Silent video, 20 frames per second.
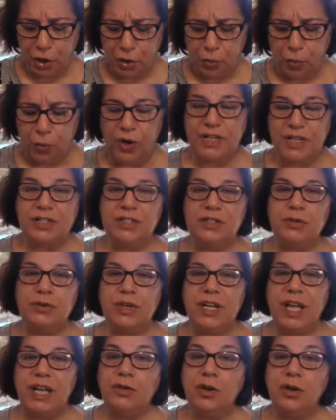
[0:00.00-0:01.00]
Once
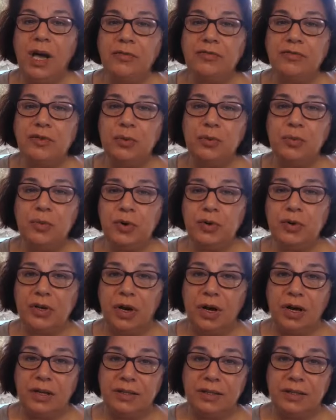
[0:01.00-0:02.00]
you get, you have to work
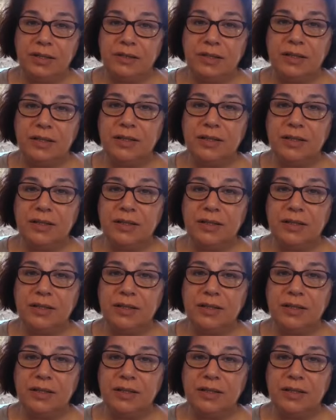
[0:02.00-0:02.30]
at it.